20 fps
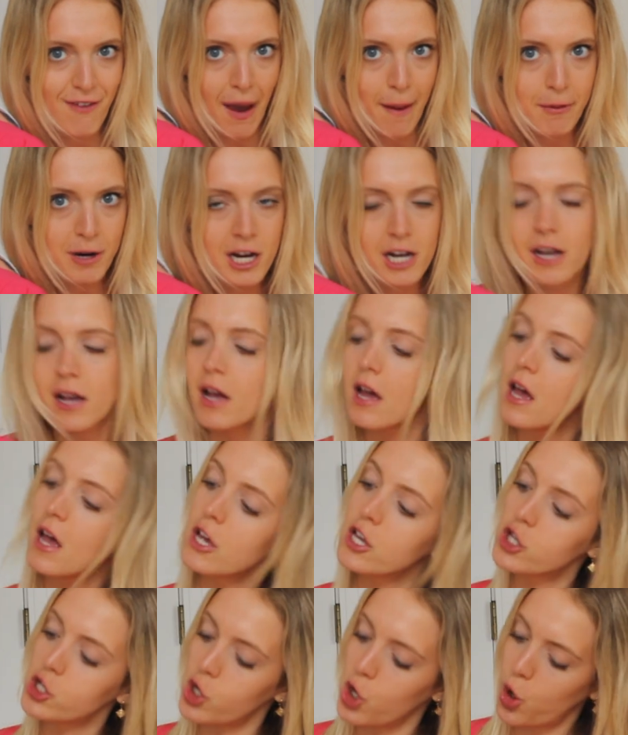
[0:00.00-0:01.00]
fabric.
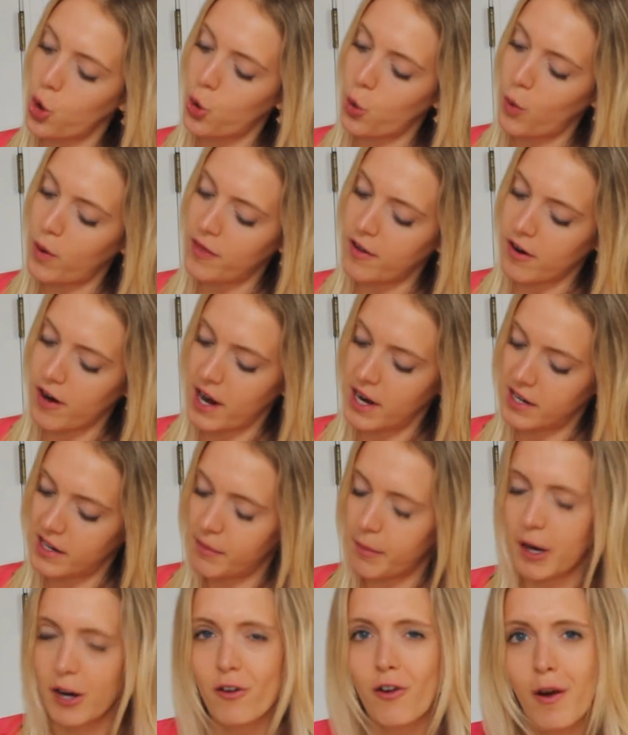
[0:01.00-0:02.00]
So they're
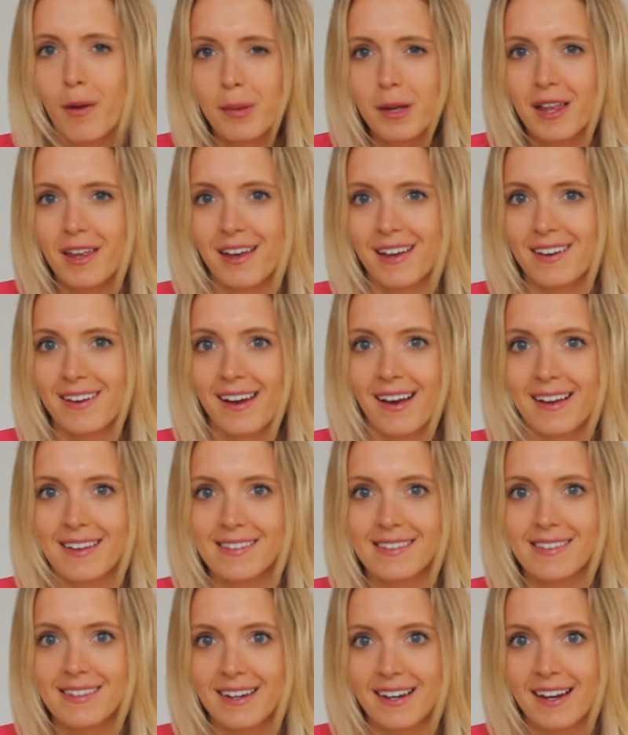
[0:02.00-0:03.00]
antimicrobial,
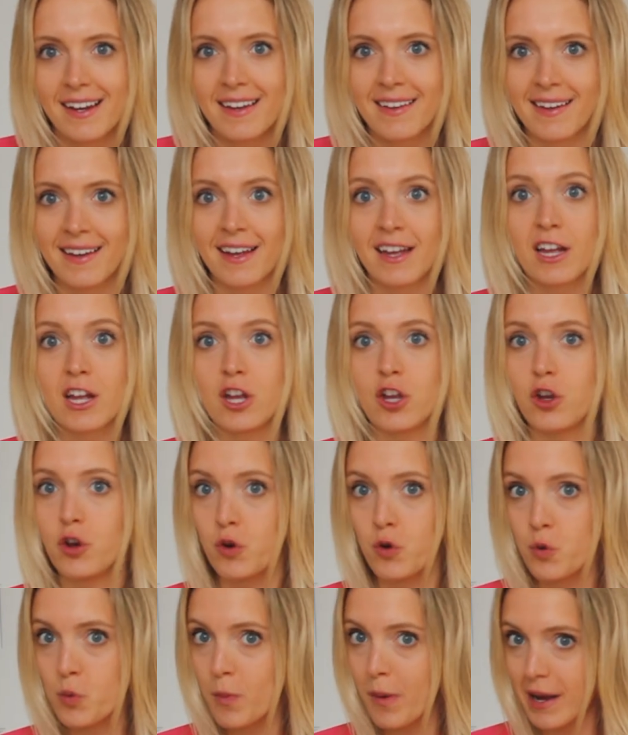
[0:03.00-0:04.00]
anti-stink, like
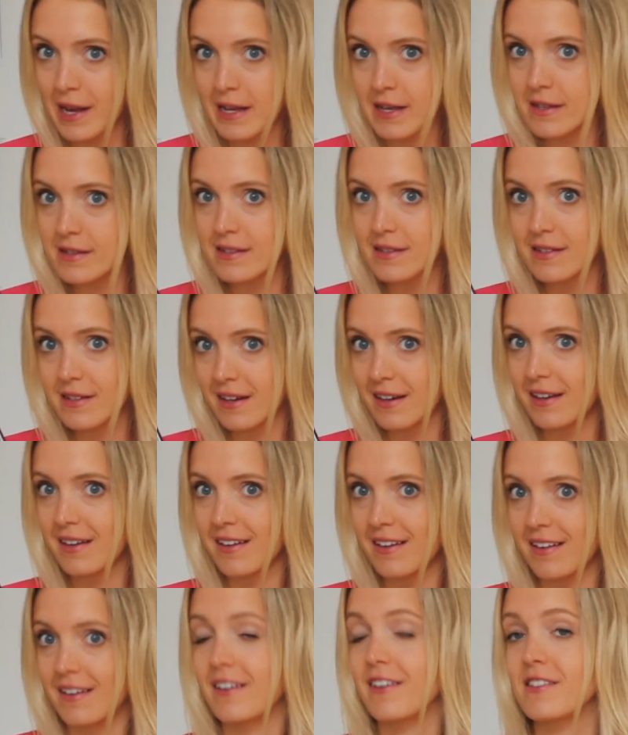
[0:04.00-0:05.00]
you might stink
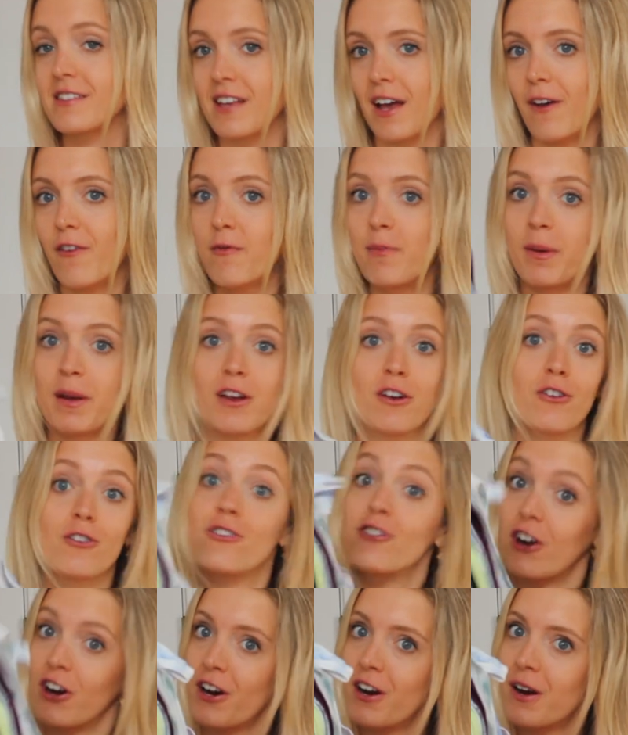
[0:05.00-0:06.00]
yourself, but your
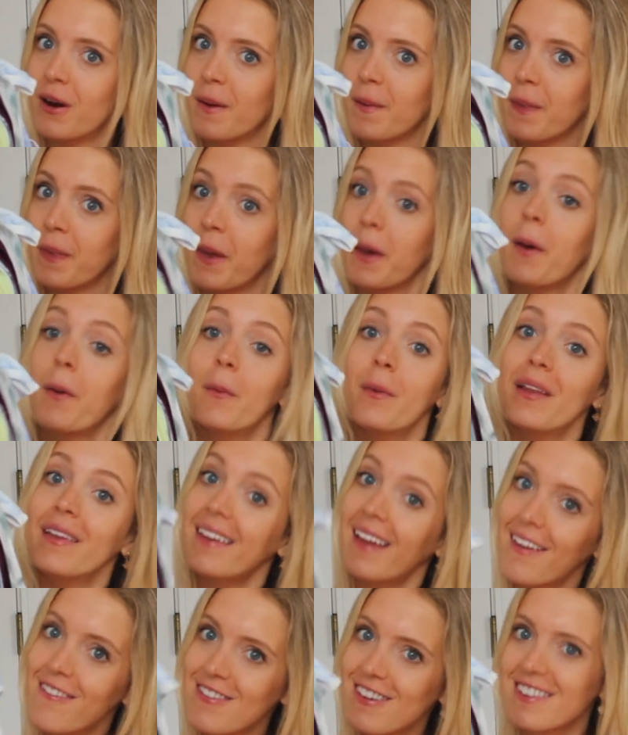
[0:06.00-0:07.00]
shirt will
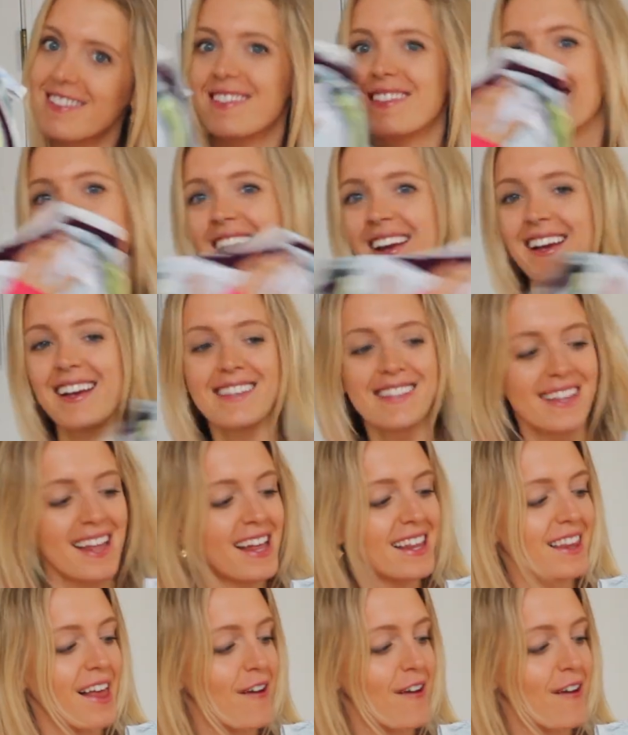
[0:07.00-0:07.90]
never stink. Isn't that